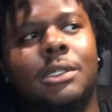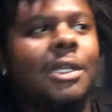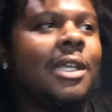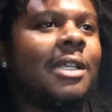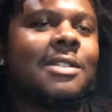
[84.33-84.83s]

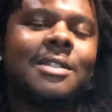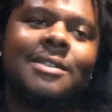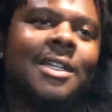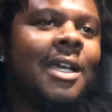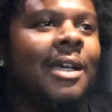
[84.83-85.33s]

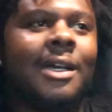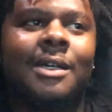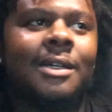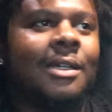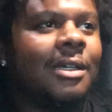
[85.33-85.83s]

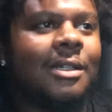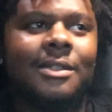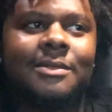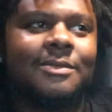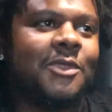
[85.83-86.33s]

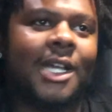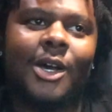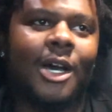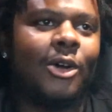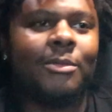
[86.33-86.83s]

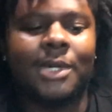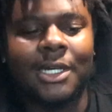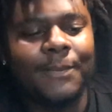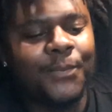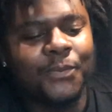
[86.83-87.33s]
I don't
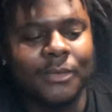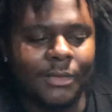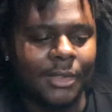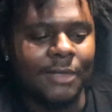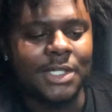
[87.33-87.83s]
mind
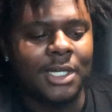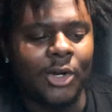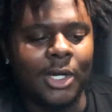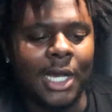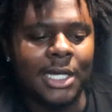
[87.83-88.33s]
they've said
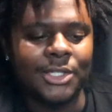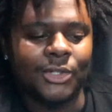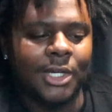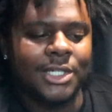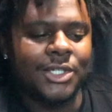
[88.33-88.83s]
all kinds
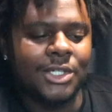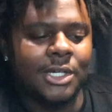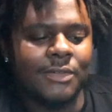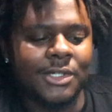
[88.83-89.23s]
of crazy stuff.